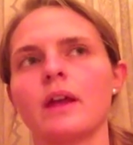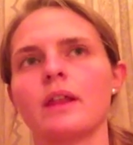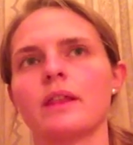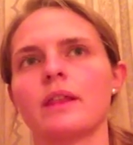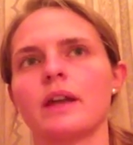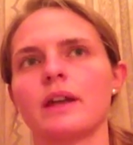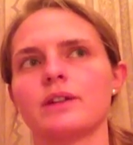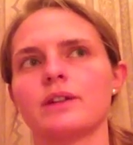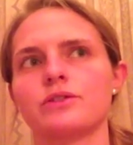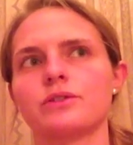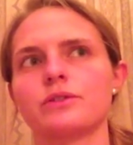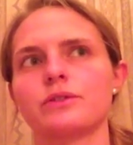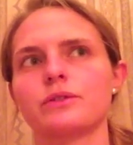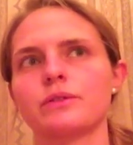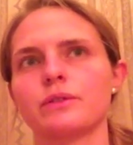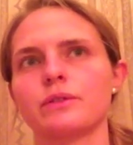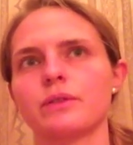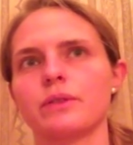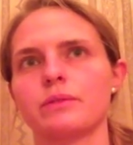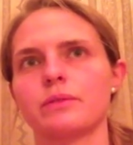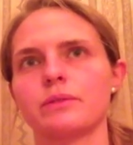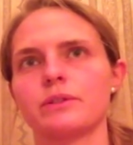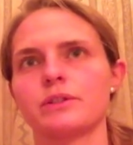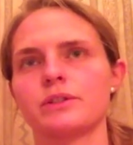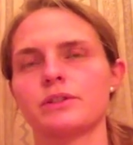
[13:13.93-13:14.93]
that
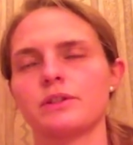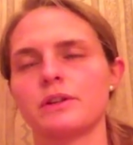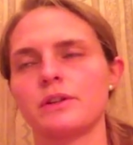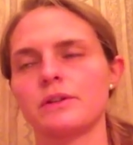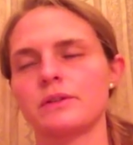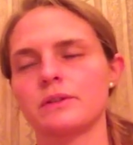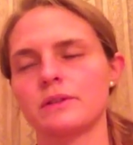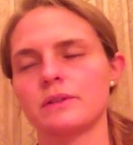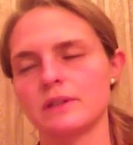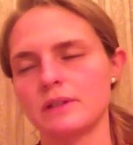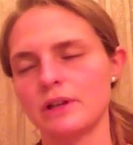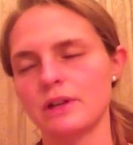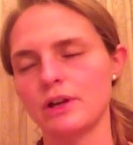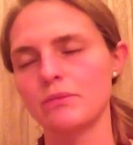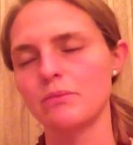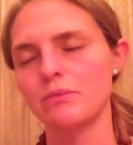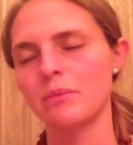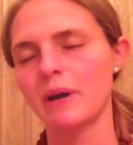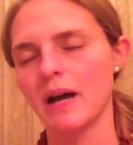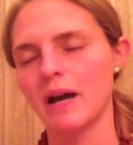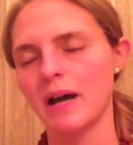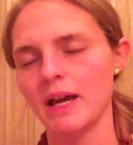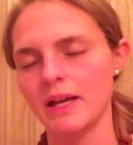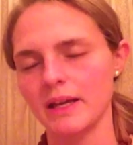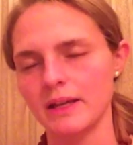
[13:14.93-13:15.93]
truth which knows no
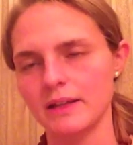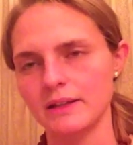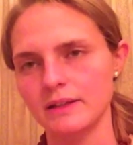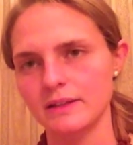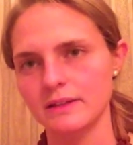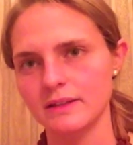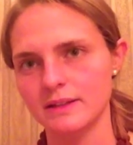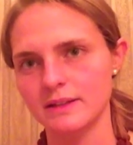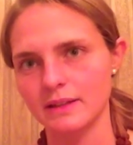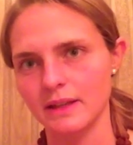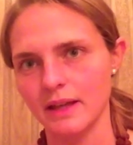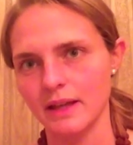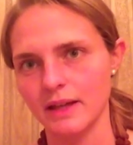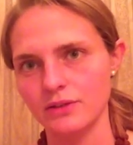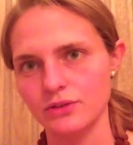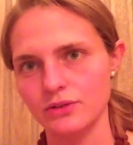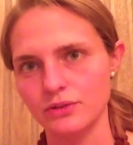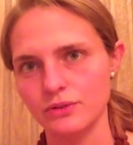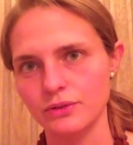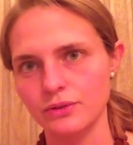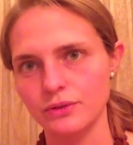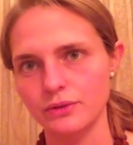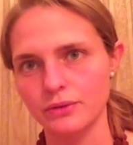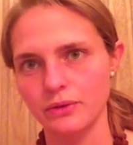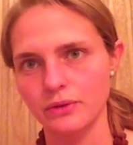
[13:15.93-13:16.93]
bias, that
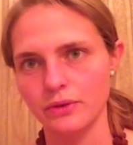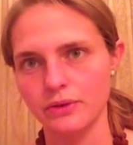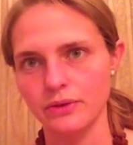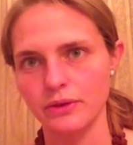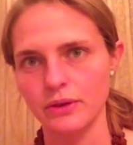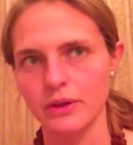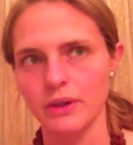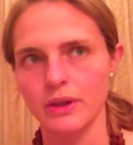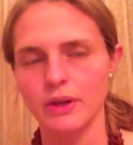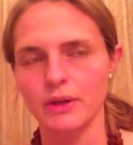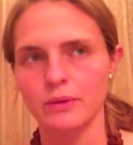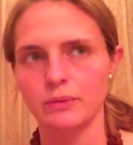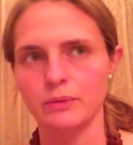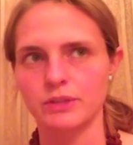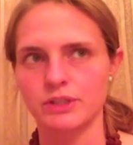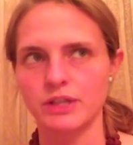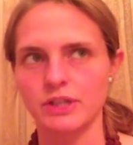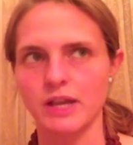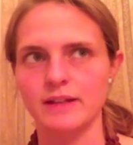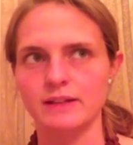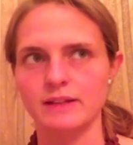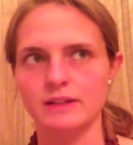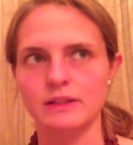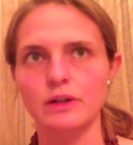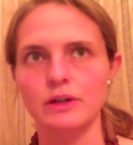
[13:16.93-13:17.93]
truth which
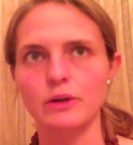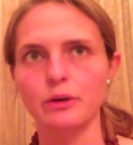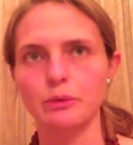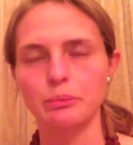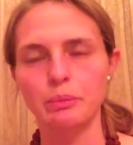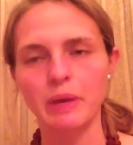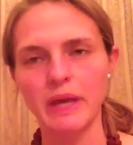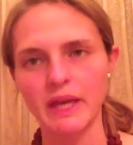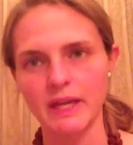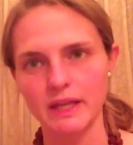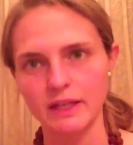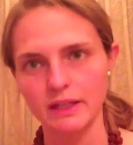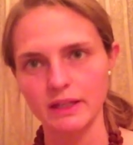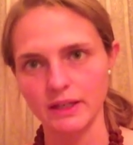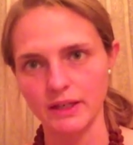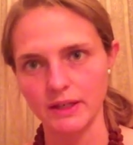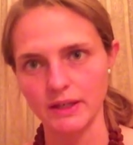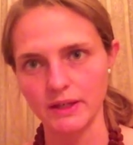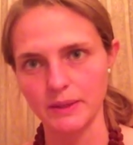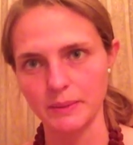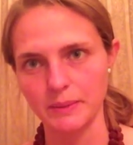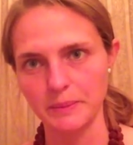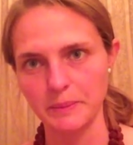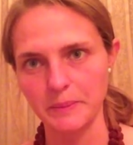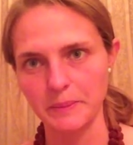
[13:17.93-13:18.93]
has no
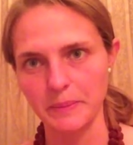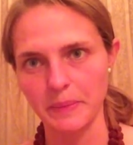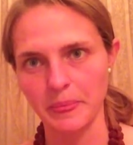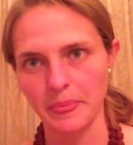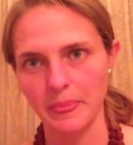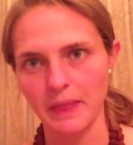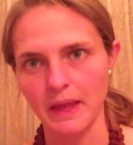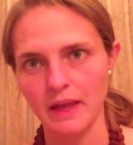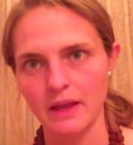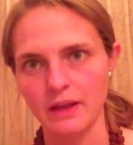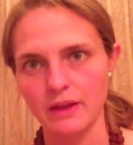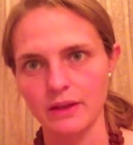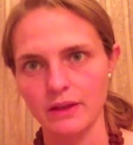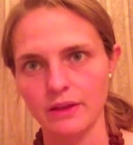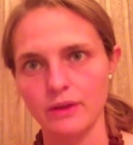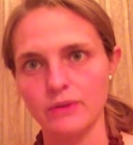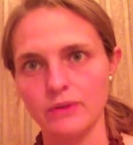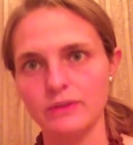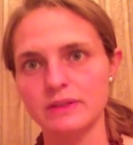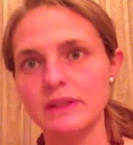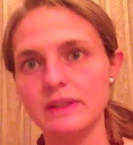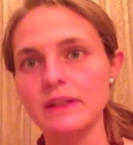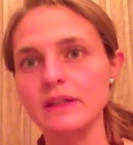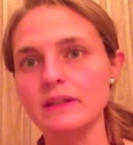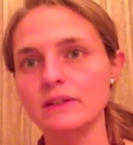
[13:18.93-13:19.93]
opinion,
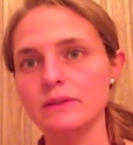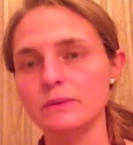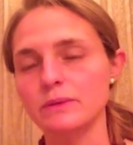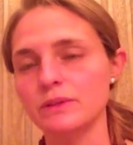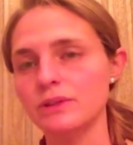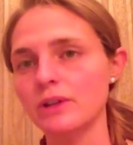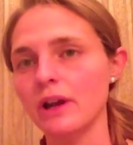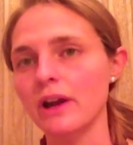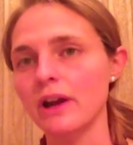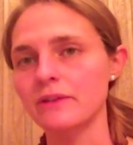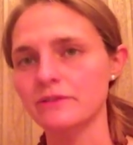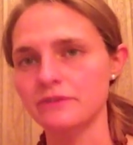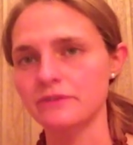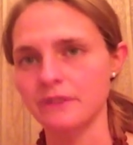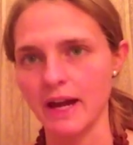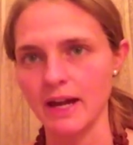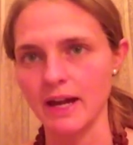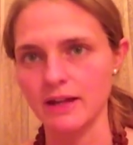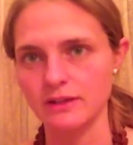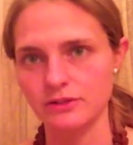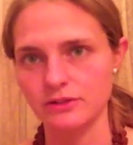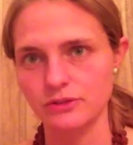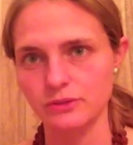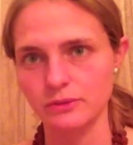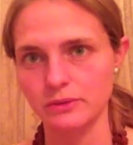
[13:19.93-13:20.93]
those things which are
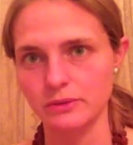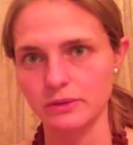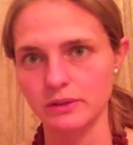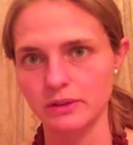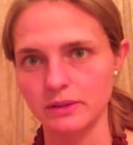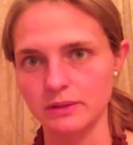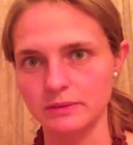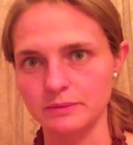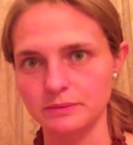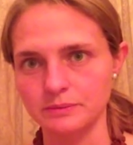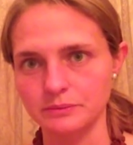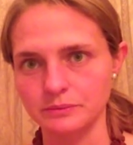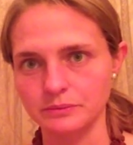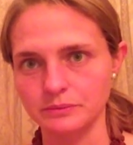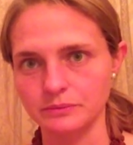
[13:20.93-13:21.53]
factual,